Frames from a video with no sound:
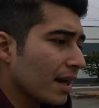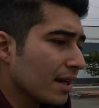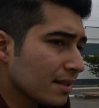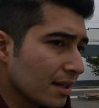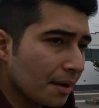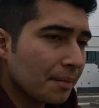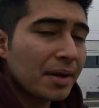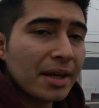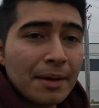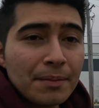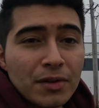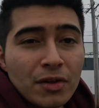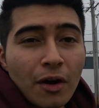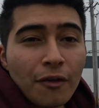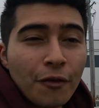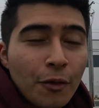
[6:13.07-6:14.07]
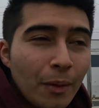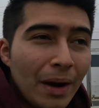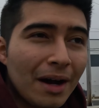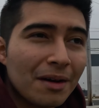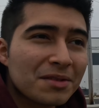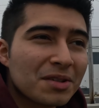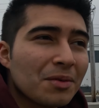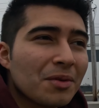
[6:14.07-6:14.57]
and I'm gonna keep this car for a
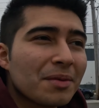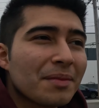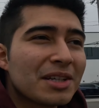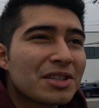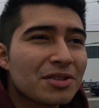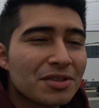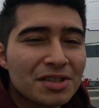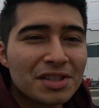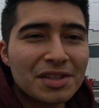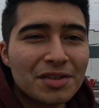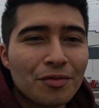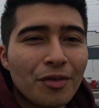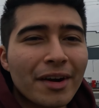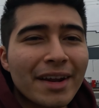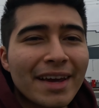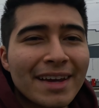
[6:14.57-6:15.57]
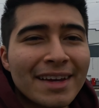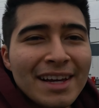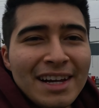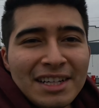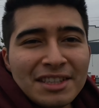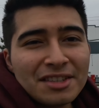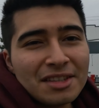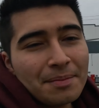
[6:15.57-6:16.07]
while, so I wanna make sure she is running
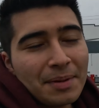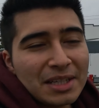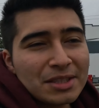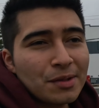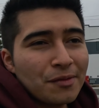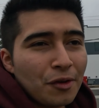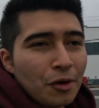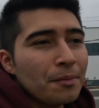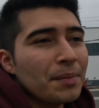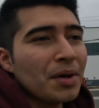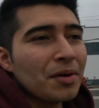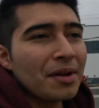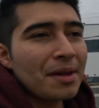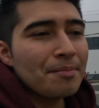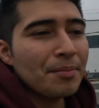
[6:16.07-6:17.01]
to the best of her ability.